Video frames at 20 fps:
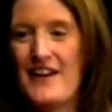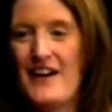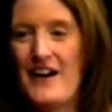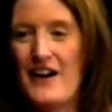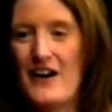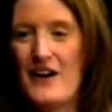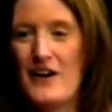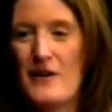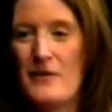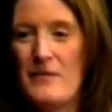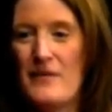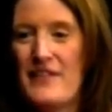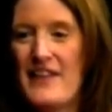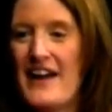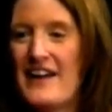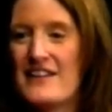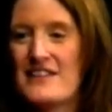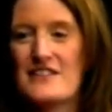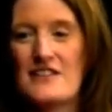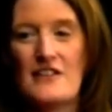Um,
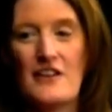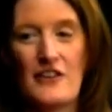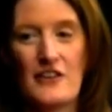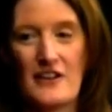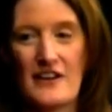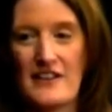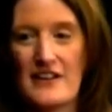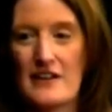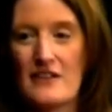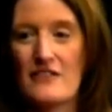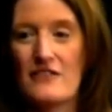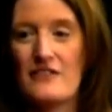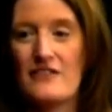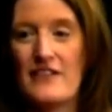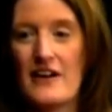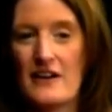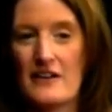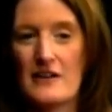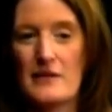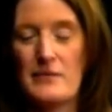that is another, I think,
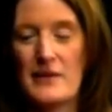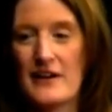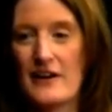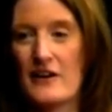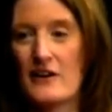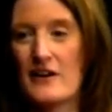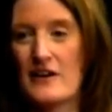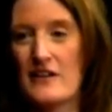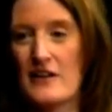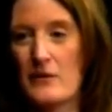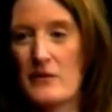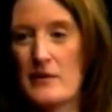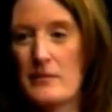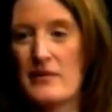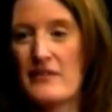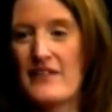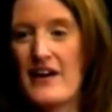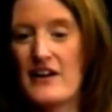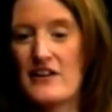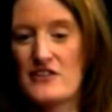very big area that we
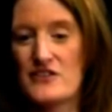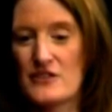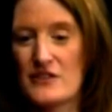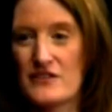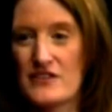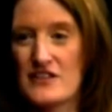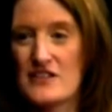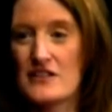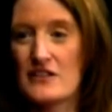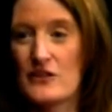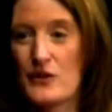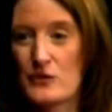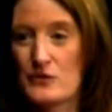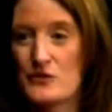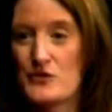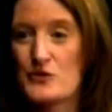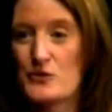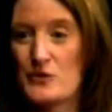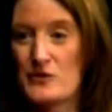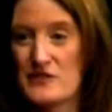provide a service to local
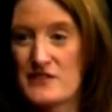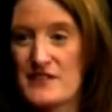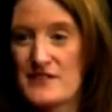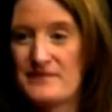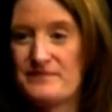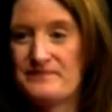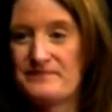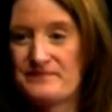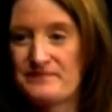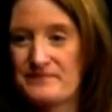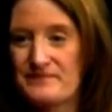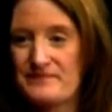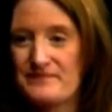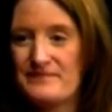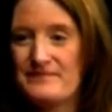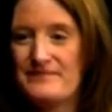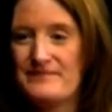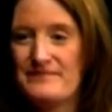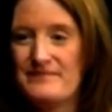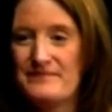local schools.
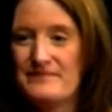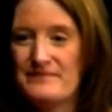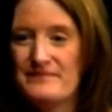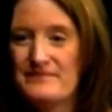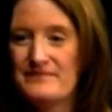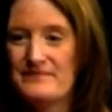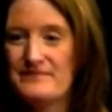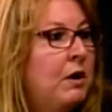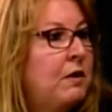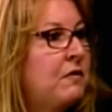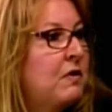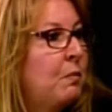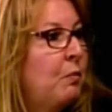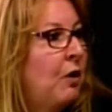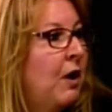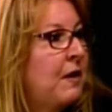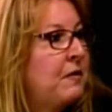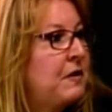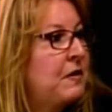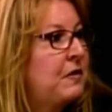Wow. So what is the
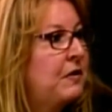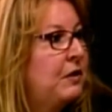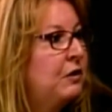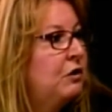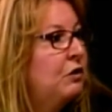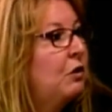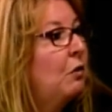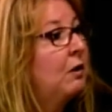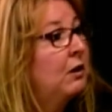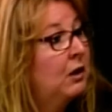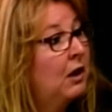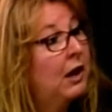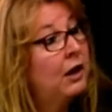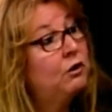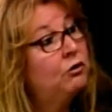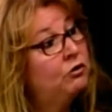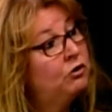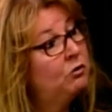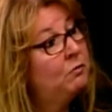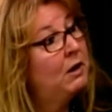process then? Do you go online
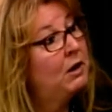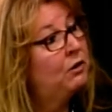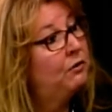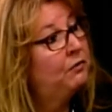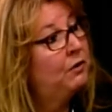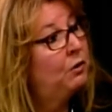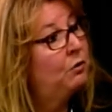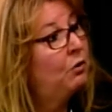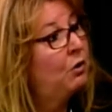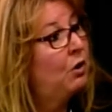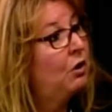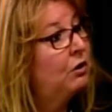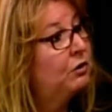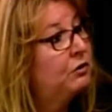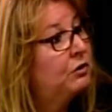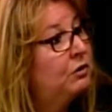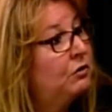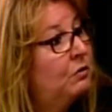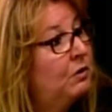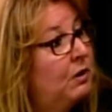or do you make a phone call
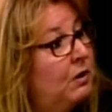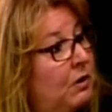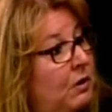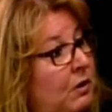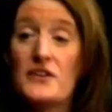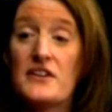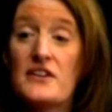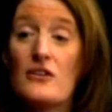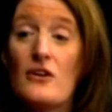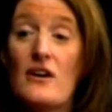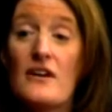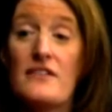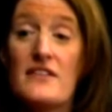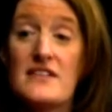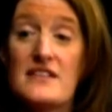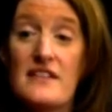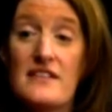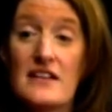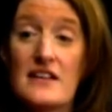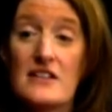to? Phone uh, call to the
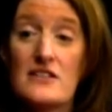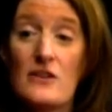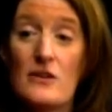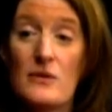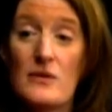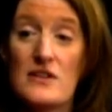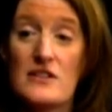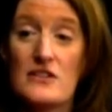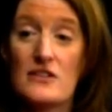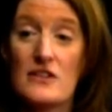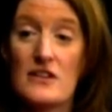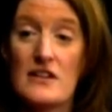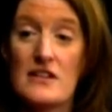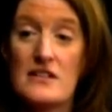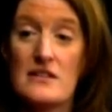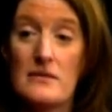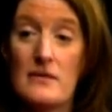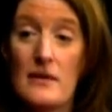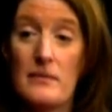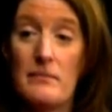office I think is always good.
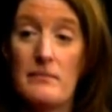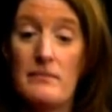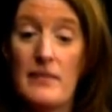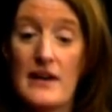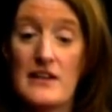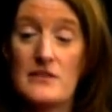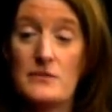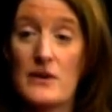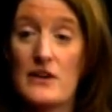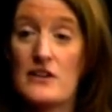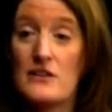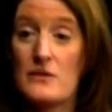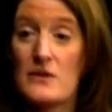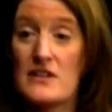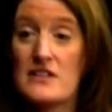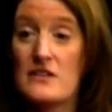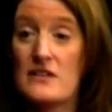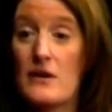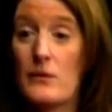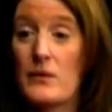The best way to do
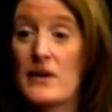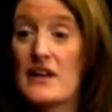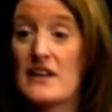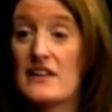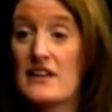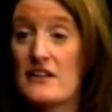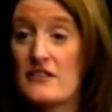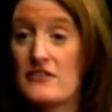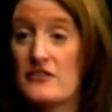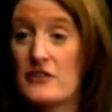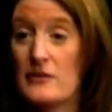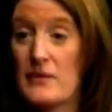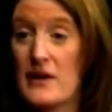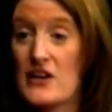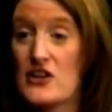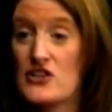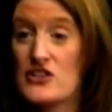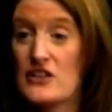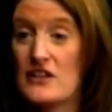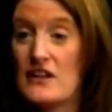it so that we get the
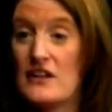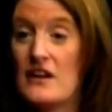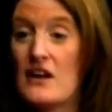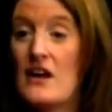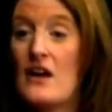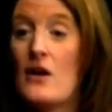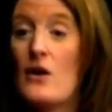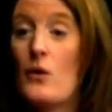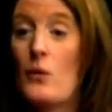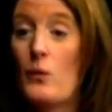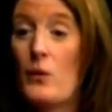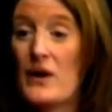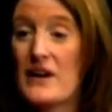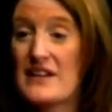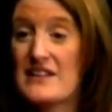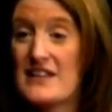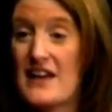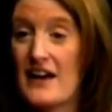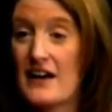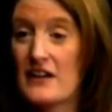information, what
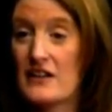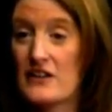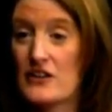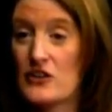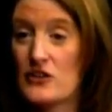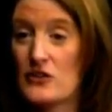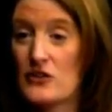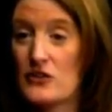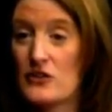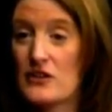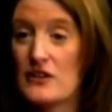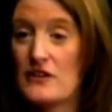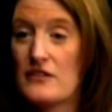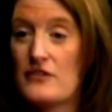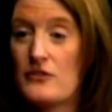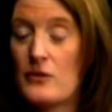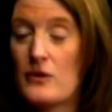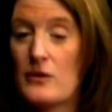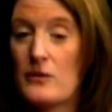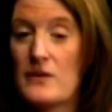exactly you're looking
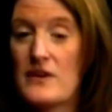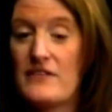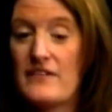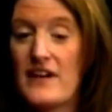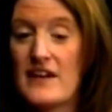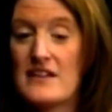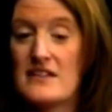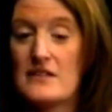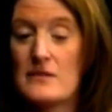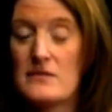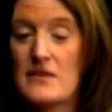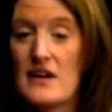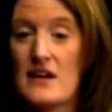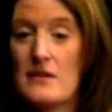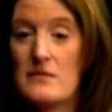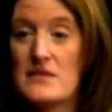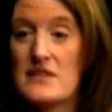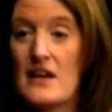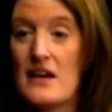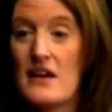for. We find
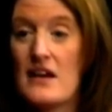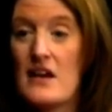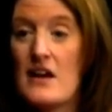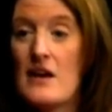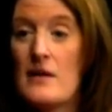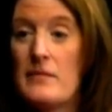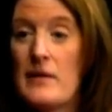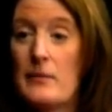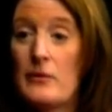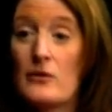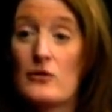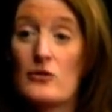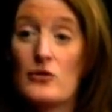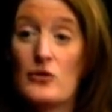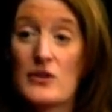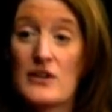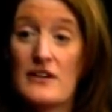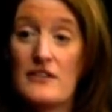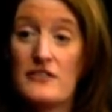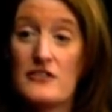sometimes that people are
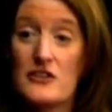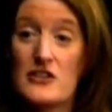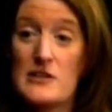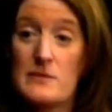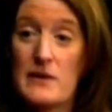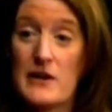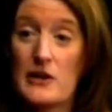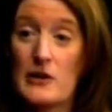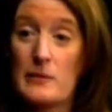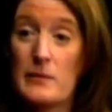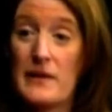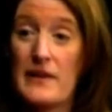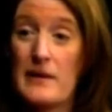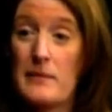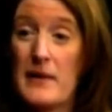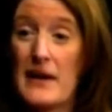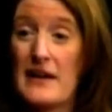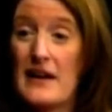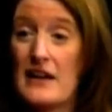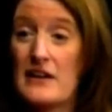looking for a speaker but they
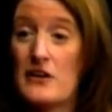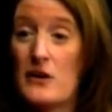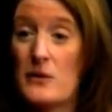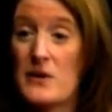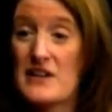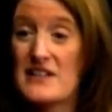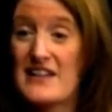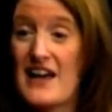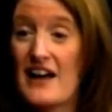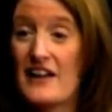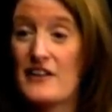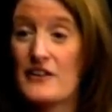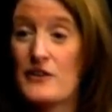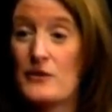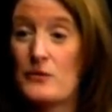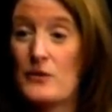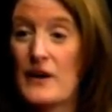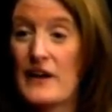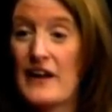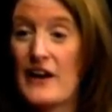may not know exactly the
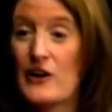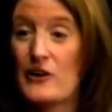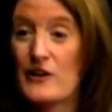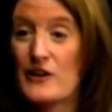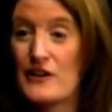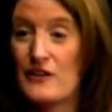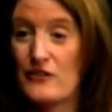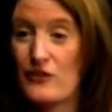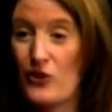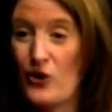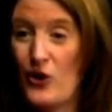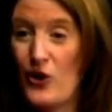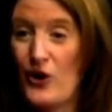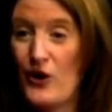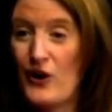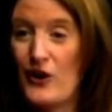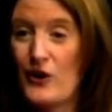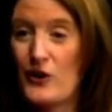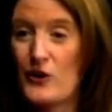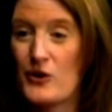right area of
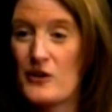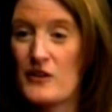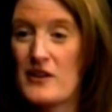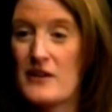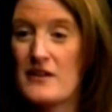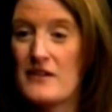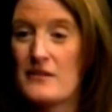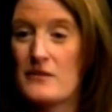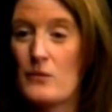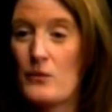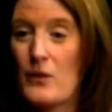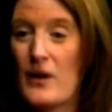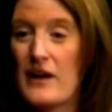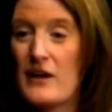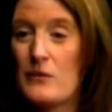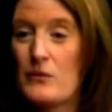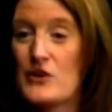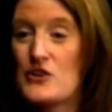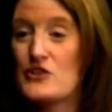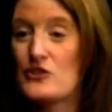law or the way
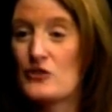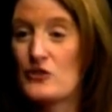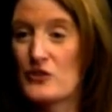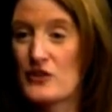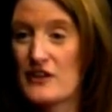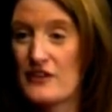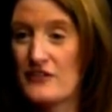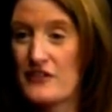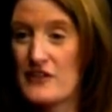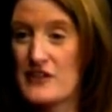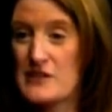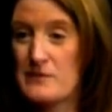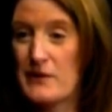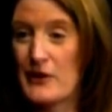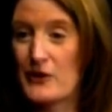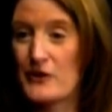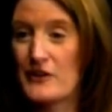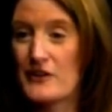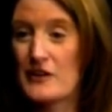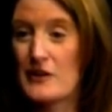in which you're looking for the
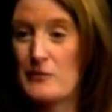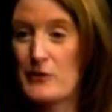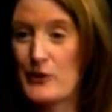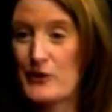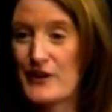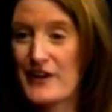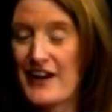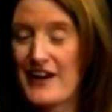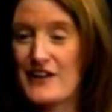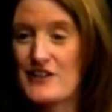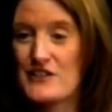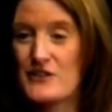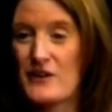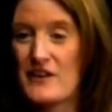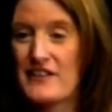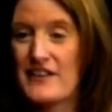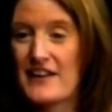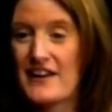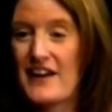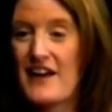speaker to communicate. So I
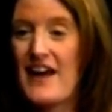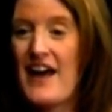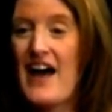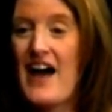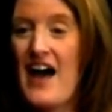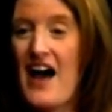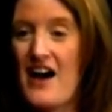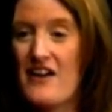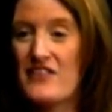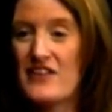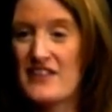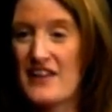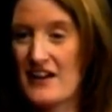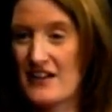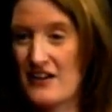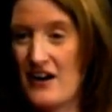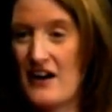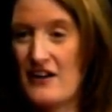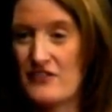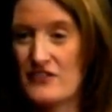think having that
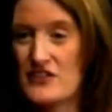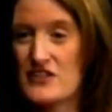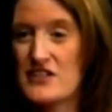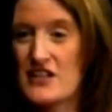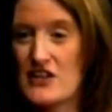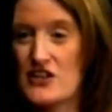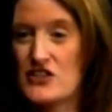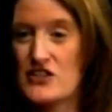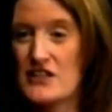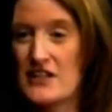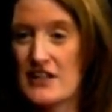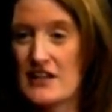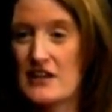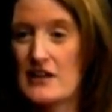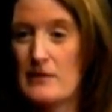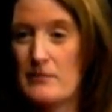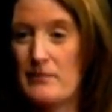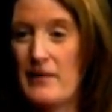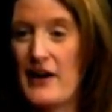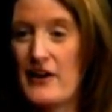conversation to get
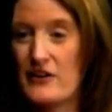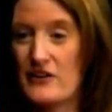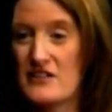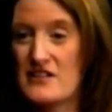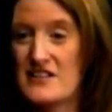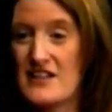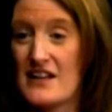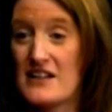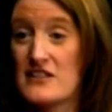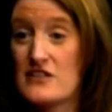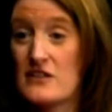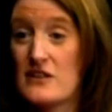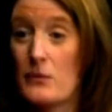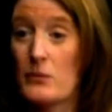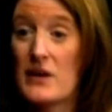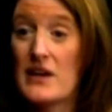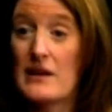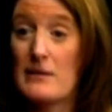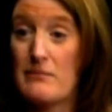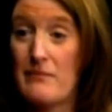a better sense so that
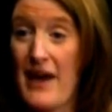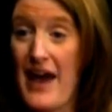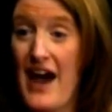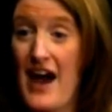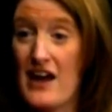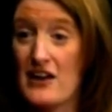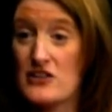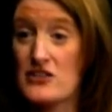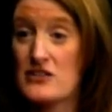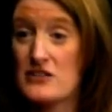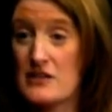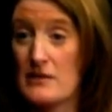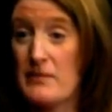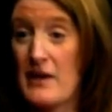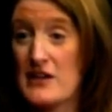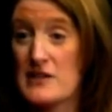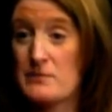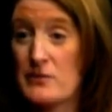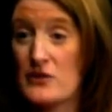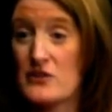we can match the
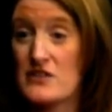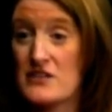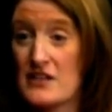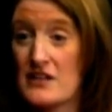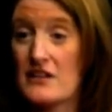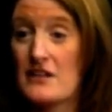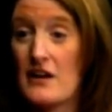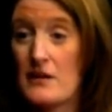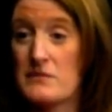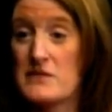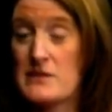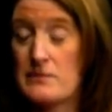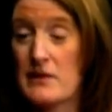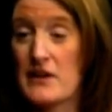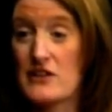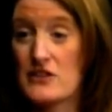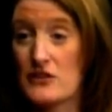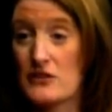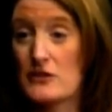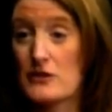best person to come
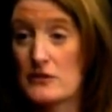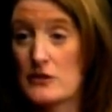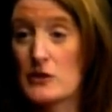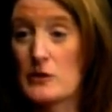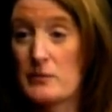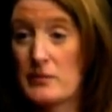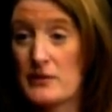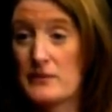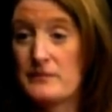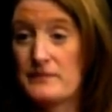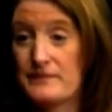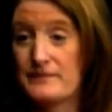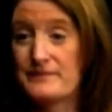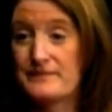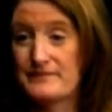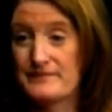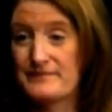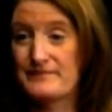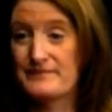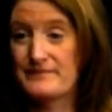speak to your group.
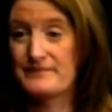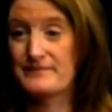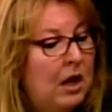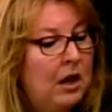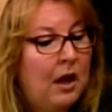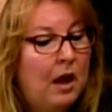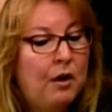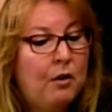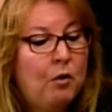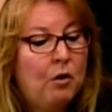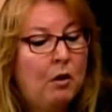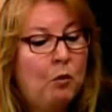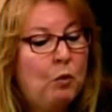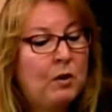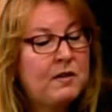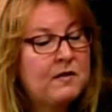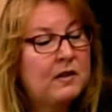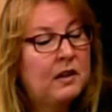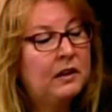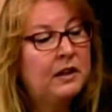Mm-hmm.
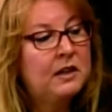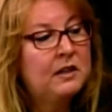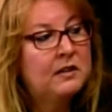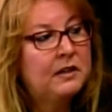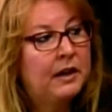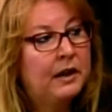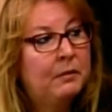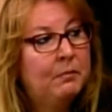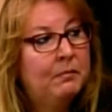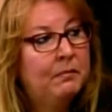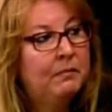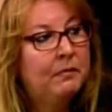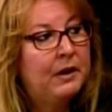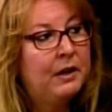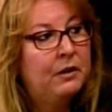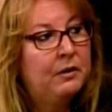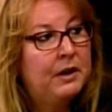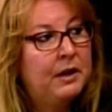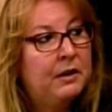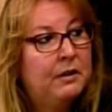What's the lead time
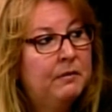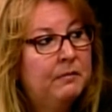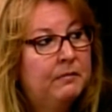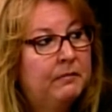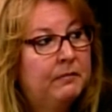that you need?